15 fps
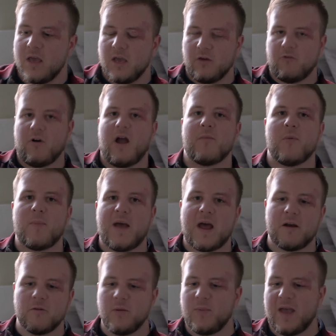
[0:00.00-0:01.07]
grab a
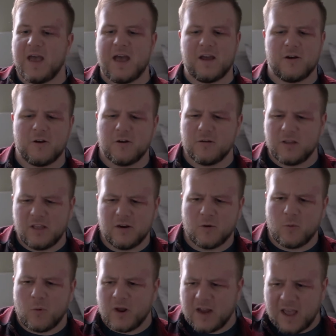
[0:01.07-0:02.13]
battery pack, or you don't
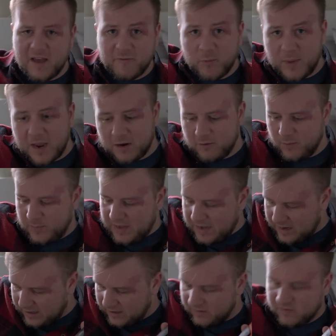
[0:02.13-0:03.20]
want to have a battery
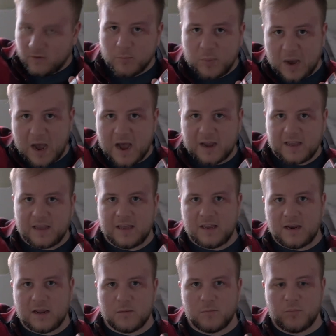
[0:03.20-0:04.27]
pack in some pocket
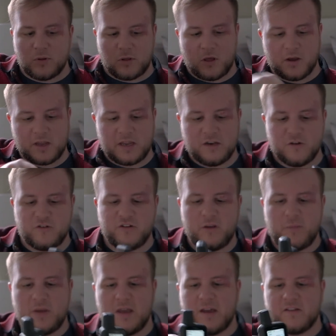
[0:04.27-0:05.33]
and plug in your
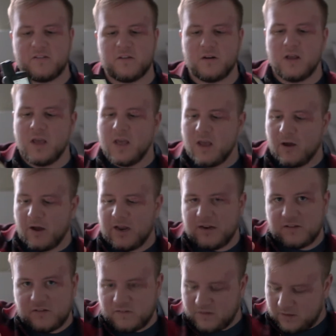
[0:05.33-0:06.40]
GPS and let it
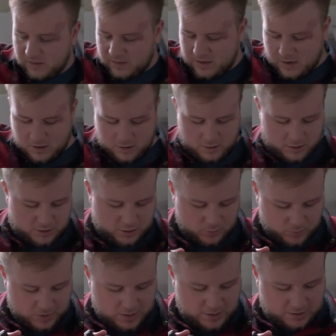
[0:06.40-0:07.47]
sit there in your
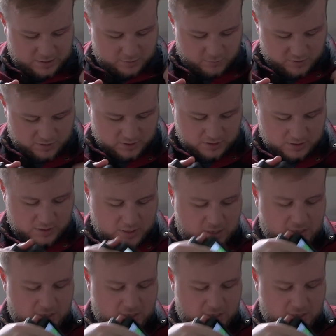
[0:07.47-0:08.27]
pocket with a